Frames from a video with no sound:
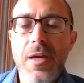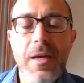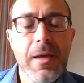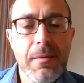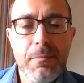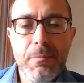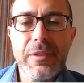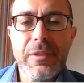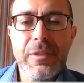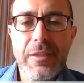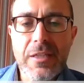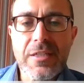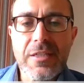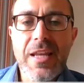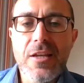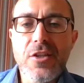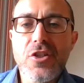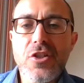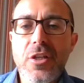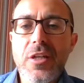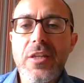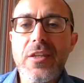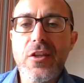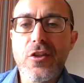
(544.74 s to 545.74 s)
But
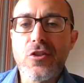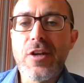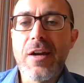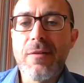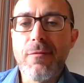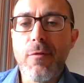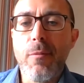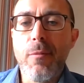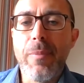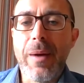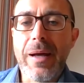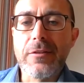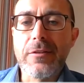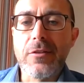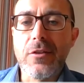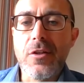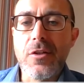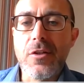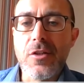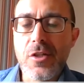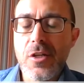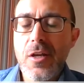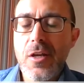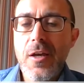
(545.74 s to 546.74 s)
essentially the travel
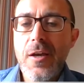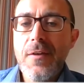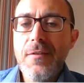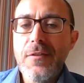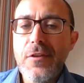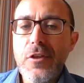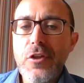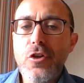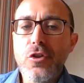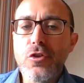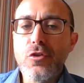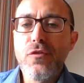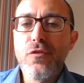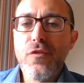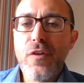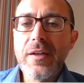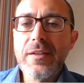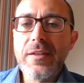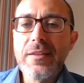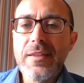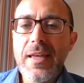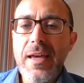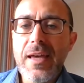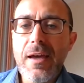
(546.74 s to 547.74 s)
patterns, to
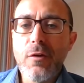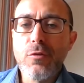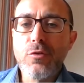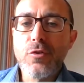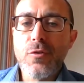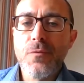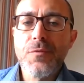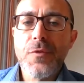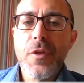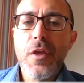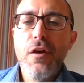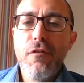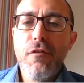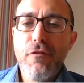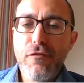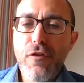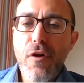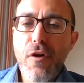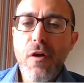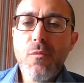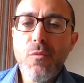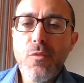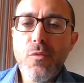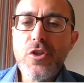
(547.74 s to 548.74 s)
find out
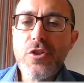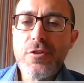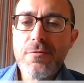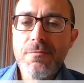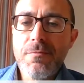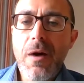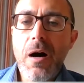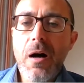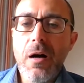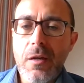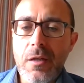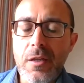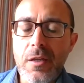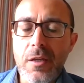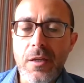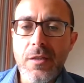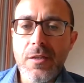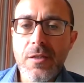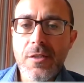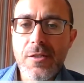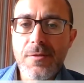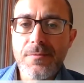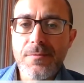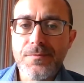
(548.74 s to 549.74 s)
from which
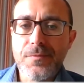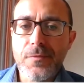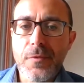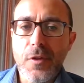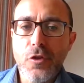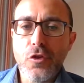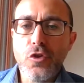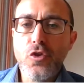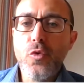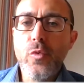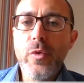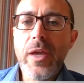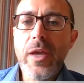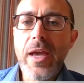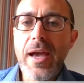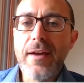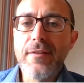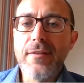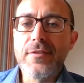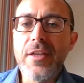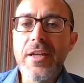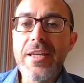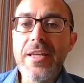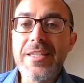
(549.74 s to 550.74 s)
markets do we
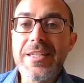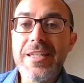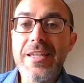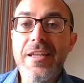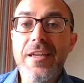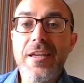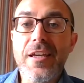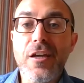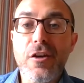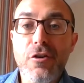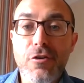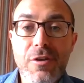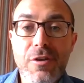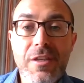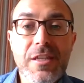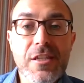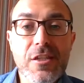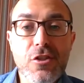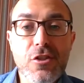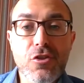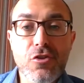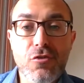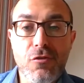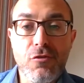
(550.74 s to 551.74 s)
have there is an
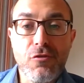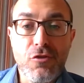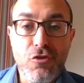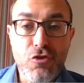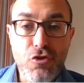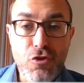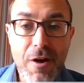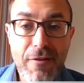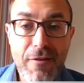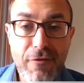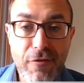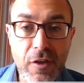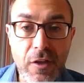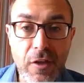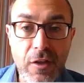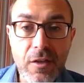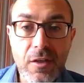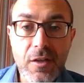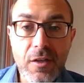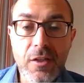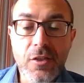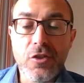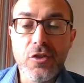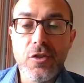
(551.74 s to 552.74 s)
increased traffic
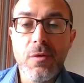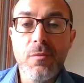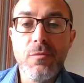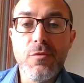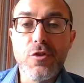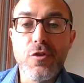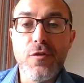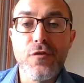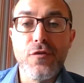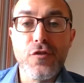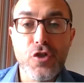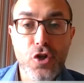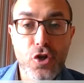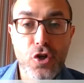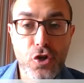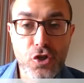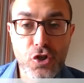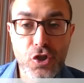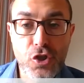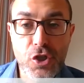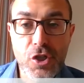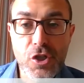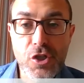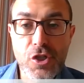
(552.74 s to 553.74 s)
in terms of
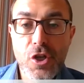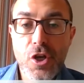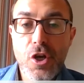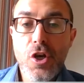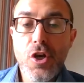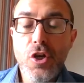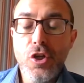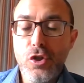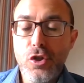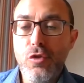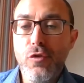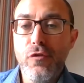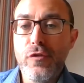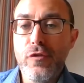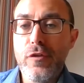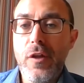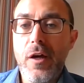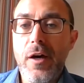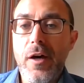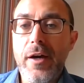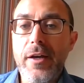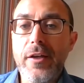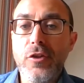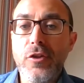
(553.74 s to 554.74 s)
searches to
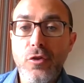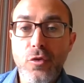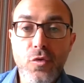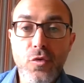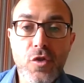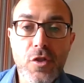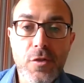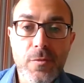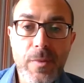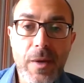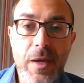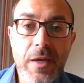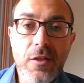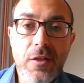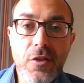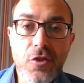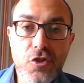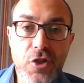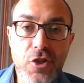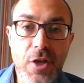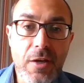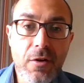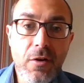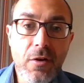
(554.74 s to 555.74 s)
fly to Spain in
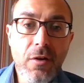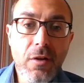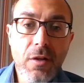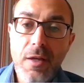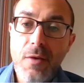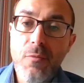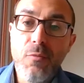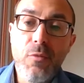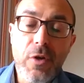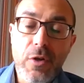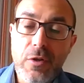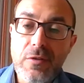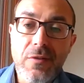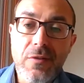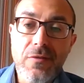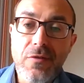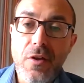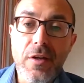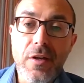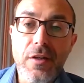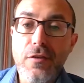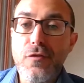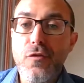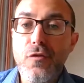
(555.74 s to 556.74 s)
general, and we could have
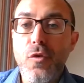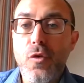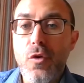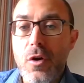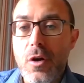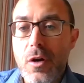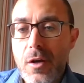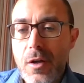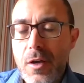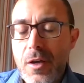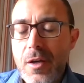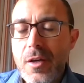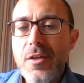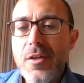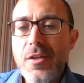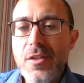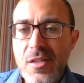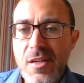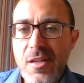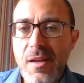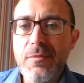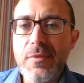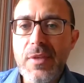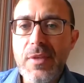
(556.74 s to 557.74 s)
done it for
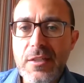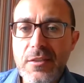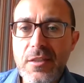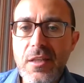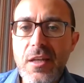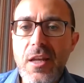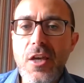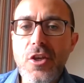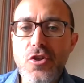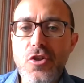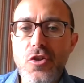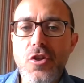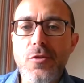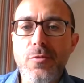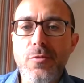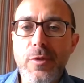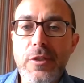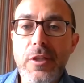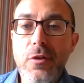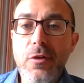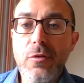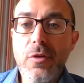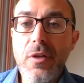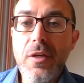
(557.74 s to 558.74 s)
sub-destinations
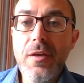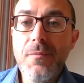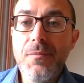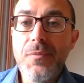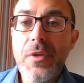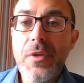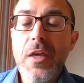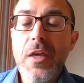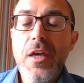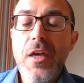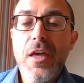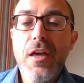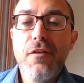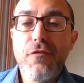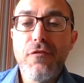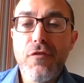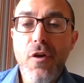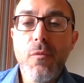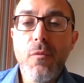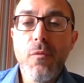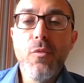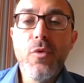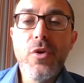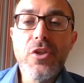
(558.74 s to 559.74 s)
particularly,
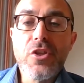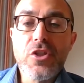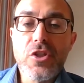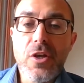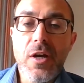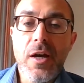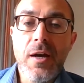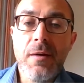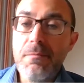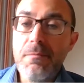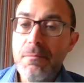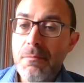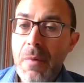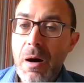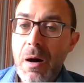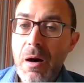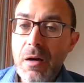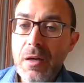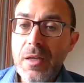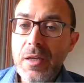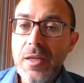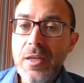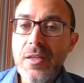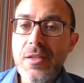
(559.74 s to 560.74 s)
from which
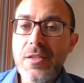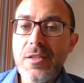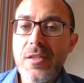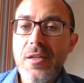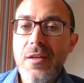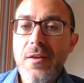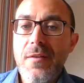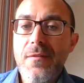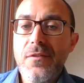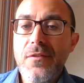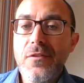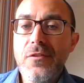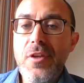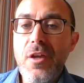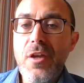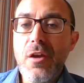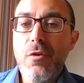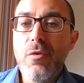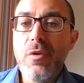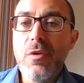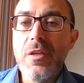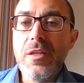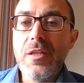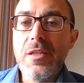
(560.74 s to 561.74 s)
markets
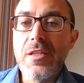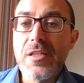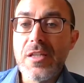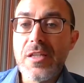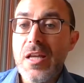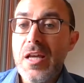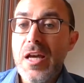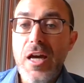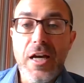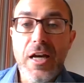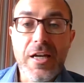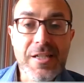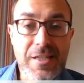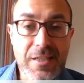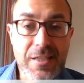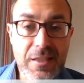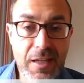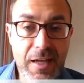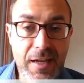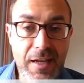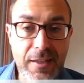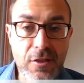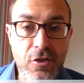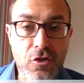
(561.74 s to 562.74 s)
there is a
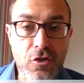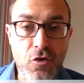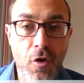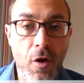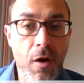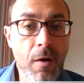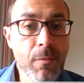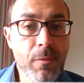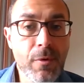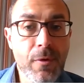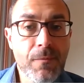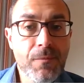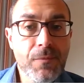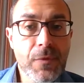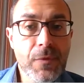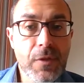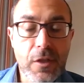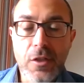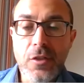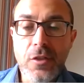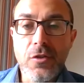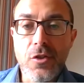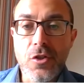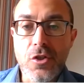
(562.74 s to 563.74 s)
slight drop
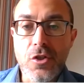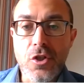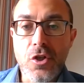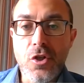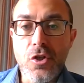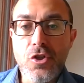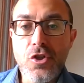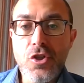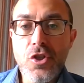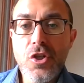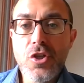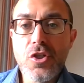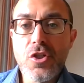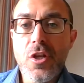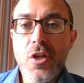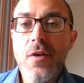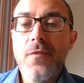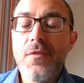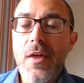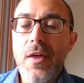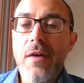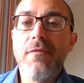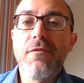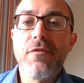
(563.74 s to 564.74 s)
in the searches,
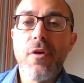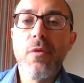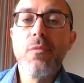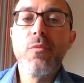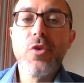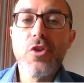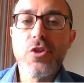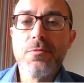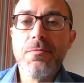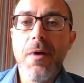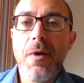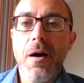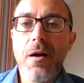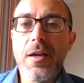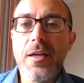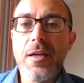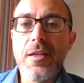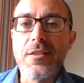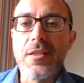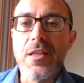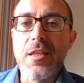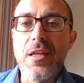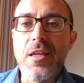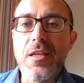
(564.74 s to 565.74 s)
and from which
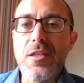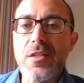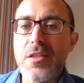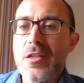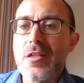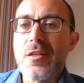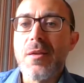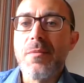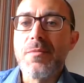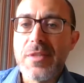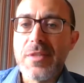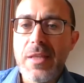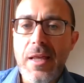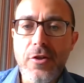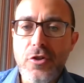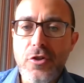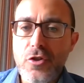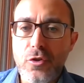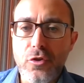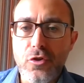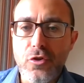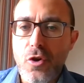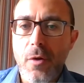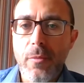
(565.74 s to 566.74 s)
markets there is a
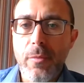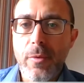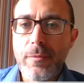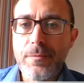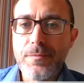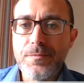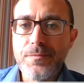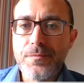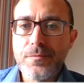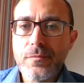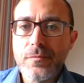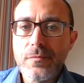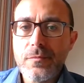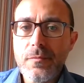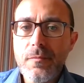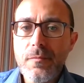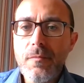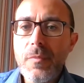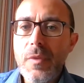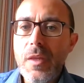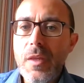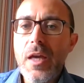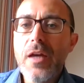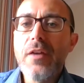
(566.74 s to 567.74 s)
substantial drop.
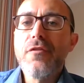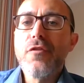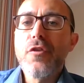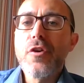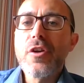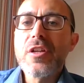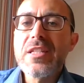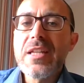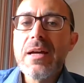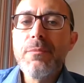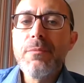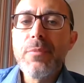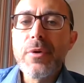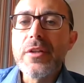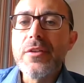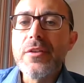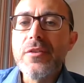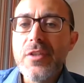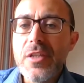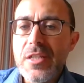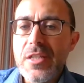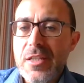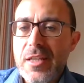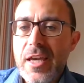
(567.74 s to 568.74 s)
For example, in
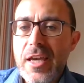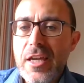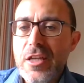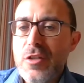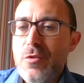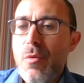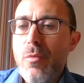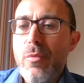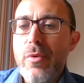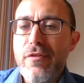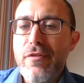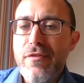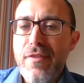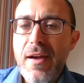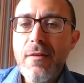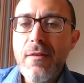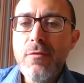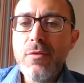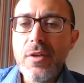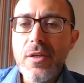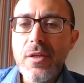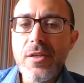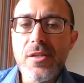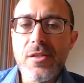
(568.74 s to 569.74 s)
this case, what we
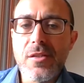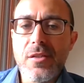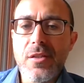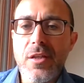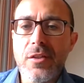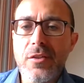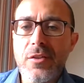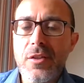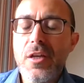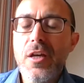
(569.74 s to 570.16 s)
found is that